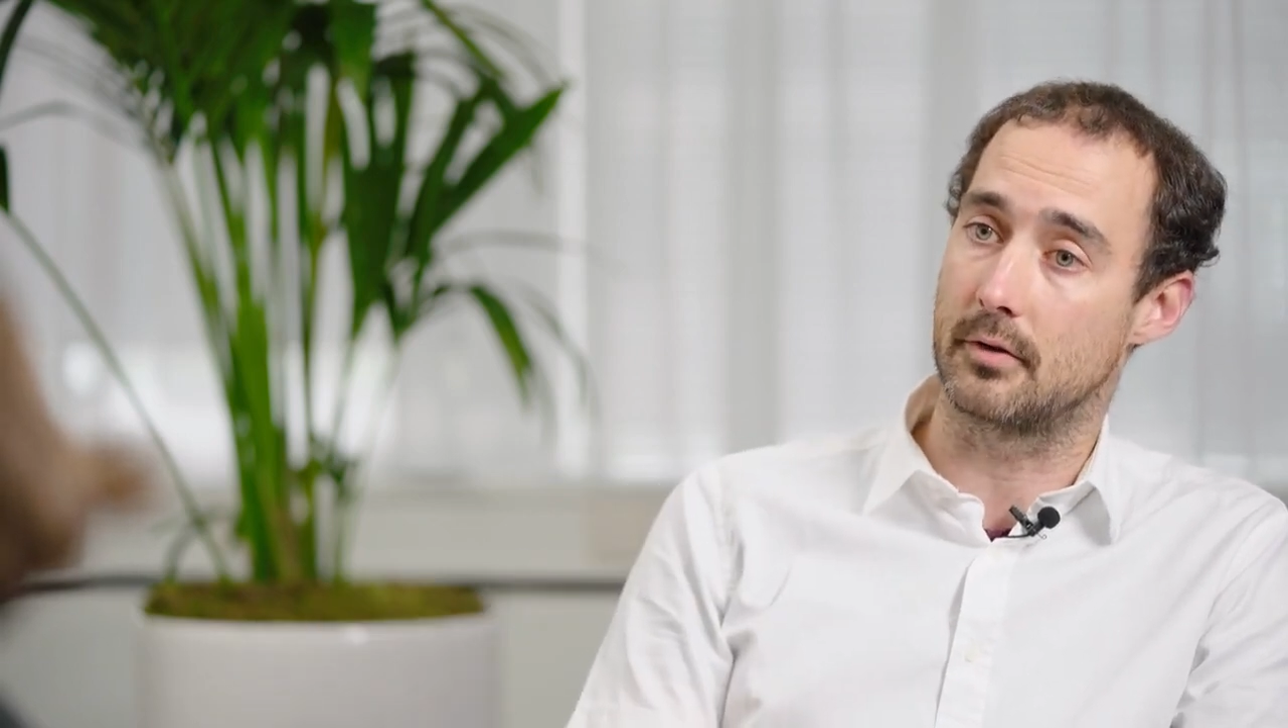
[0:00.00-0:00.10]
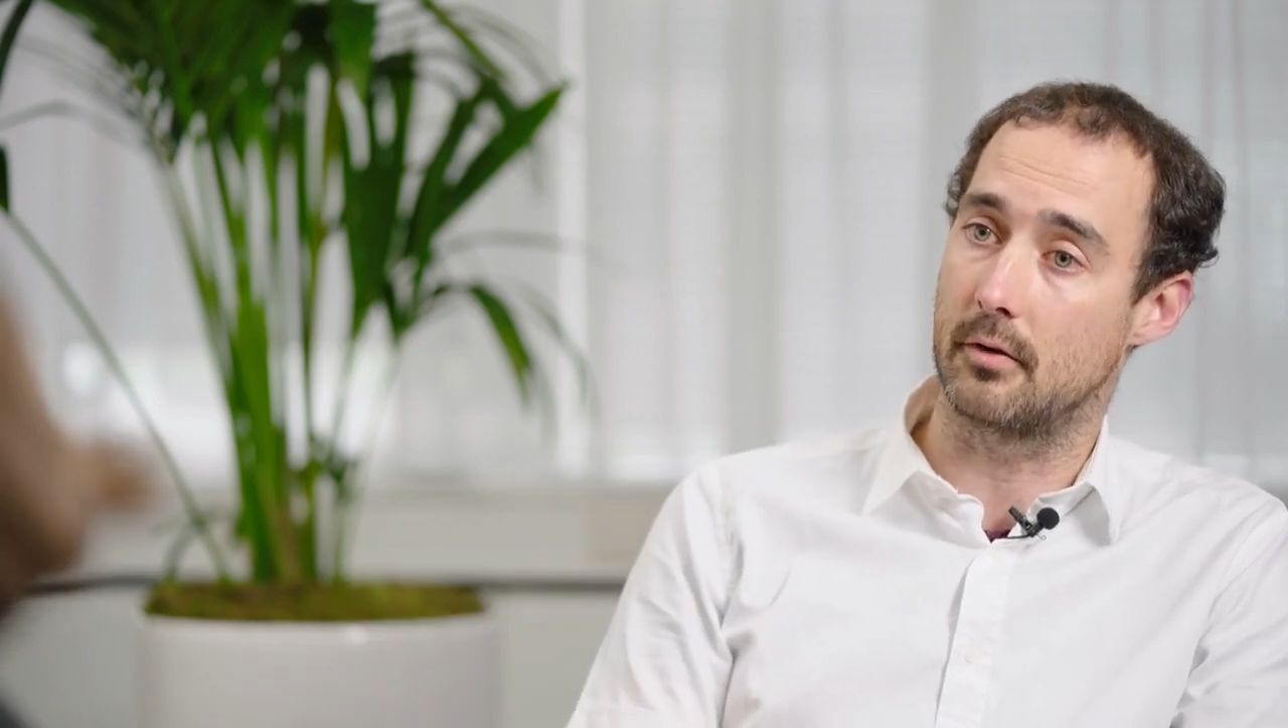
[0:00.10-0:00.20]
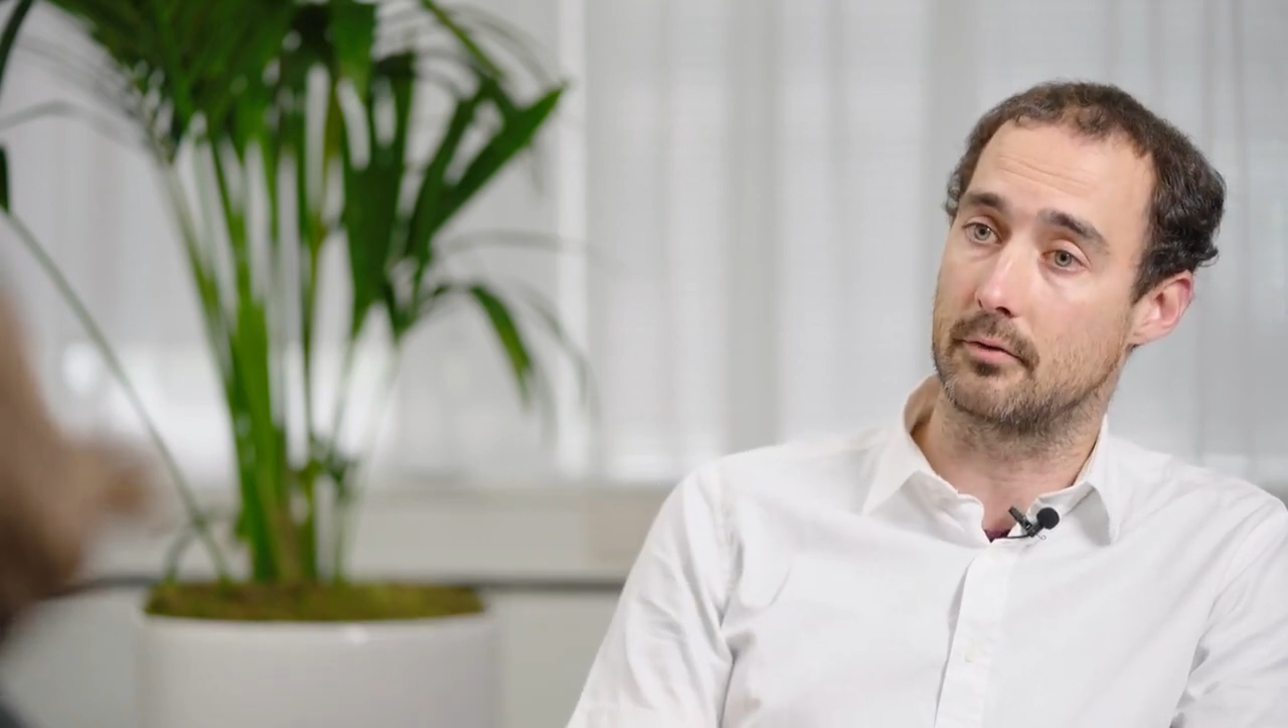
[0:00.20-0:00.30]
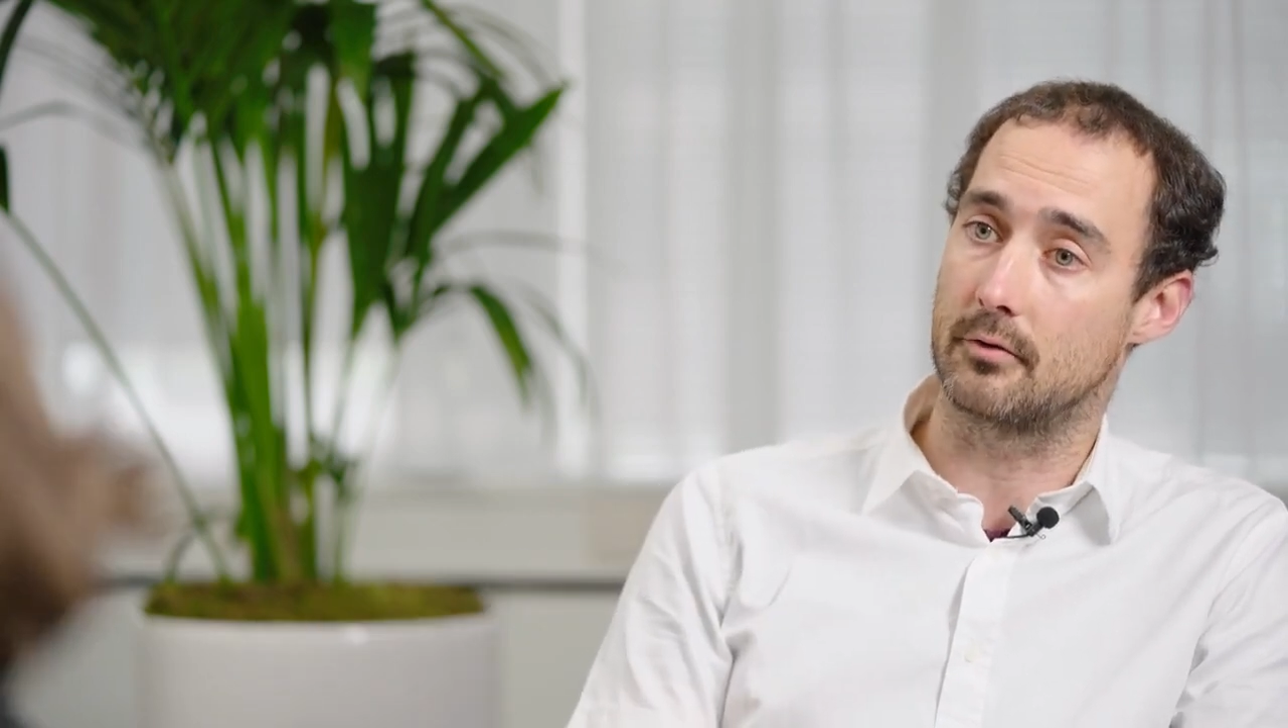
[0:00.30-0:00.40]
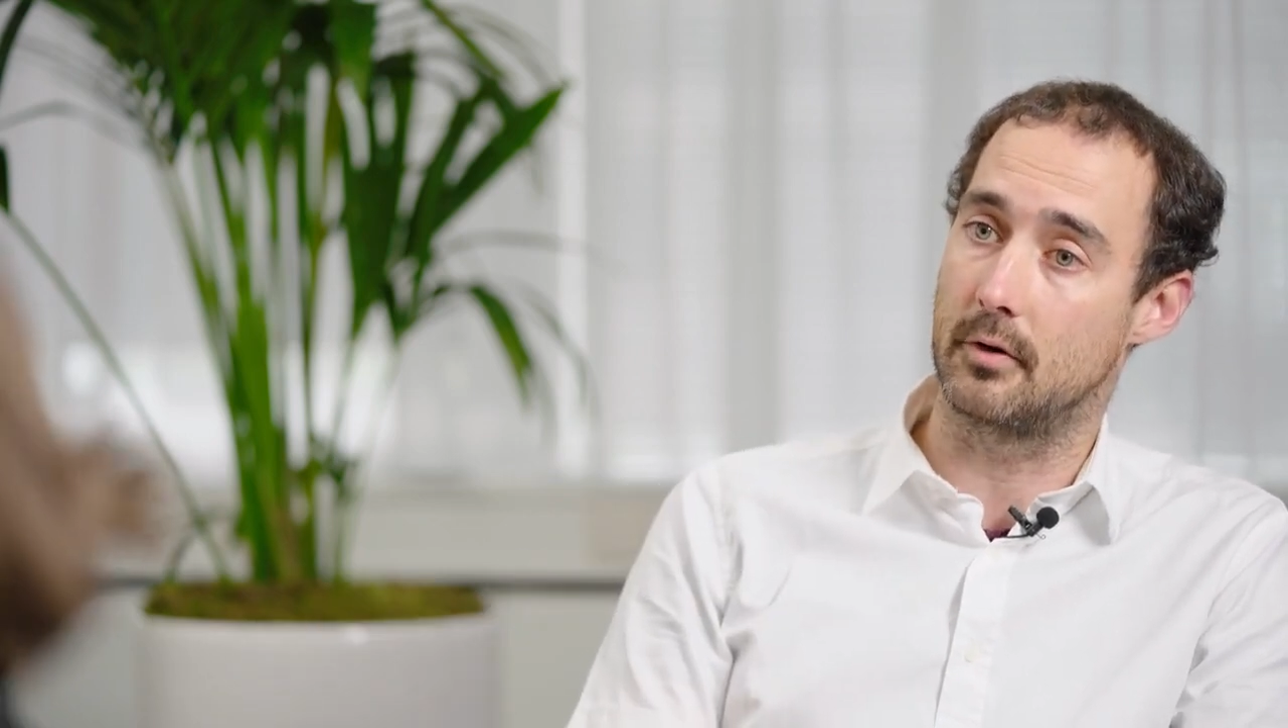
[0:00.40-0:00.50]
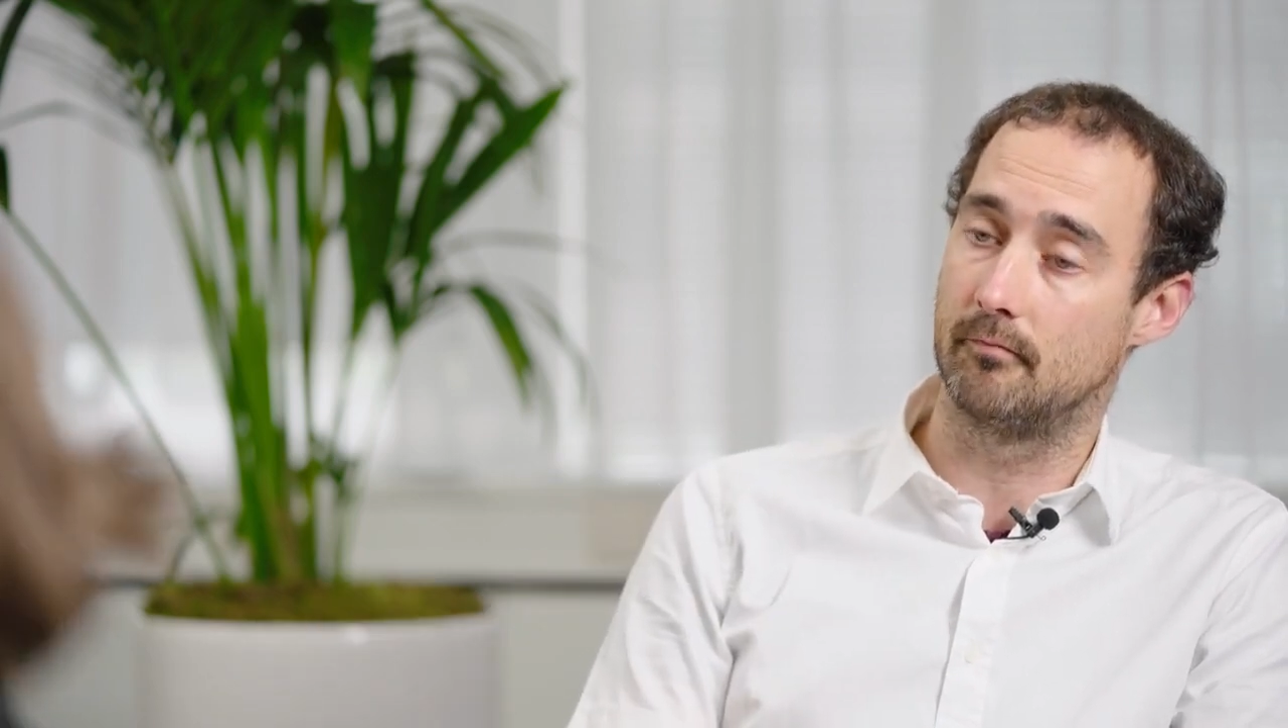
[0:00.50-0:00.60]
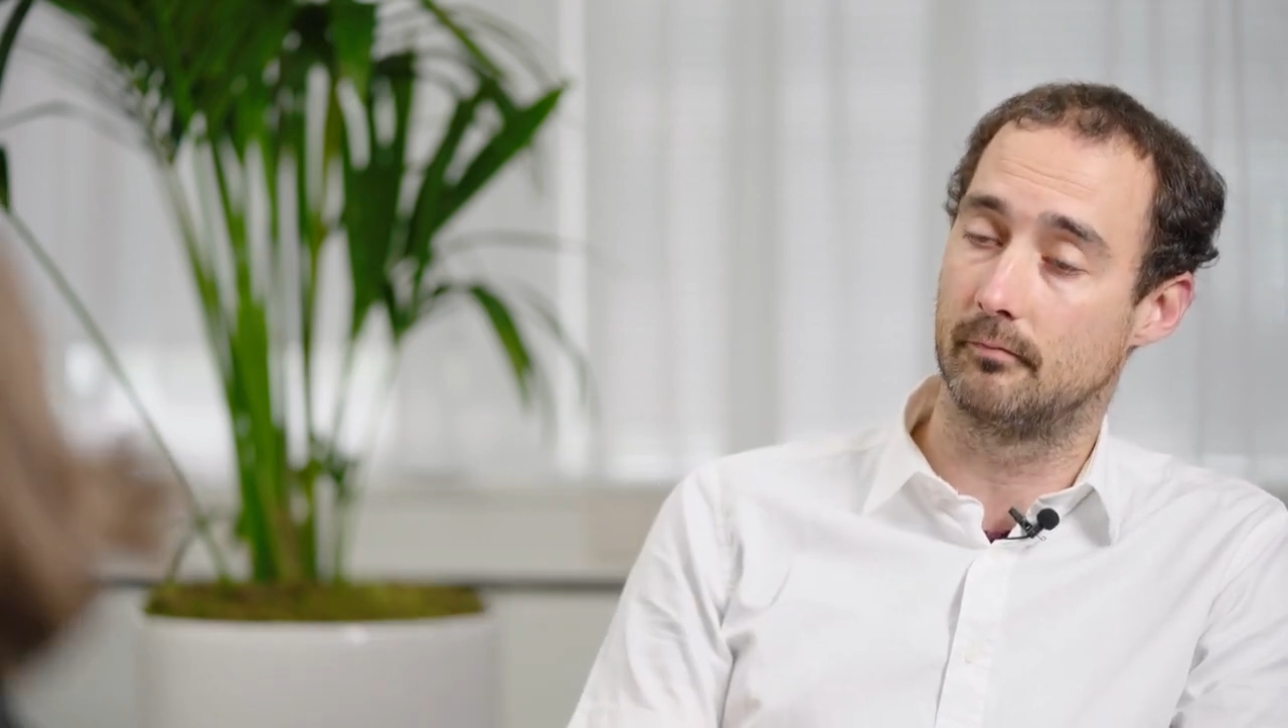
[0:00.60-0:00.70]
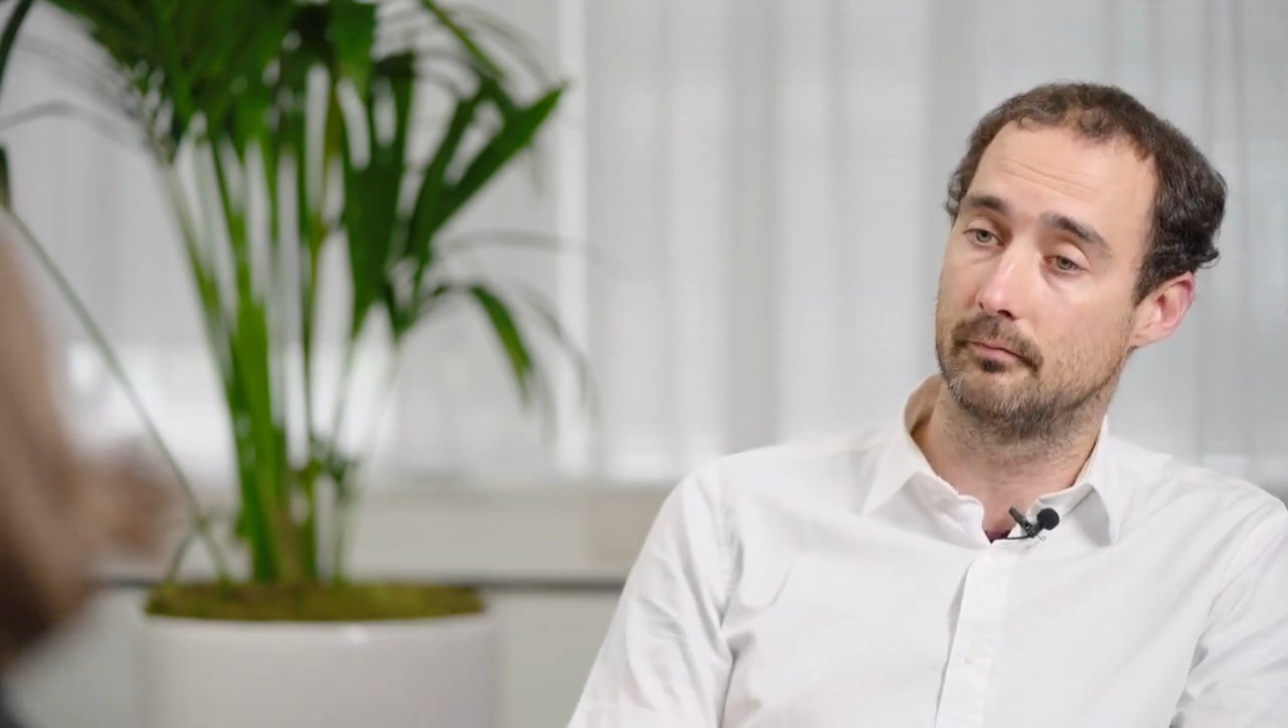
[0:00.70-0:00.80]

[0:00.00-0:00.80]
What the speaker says: downstream.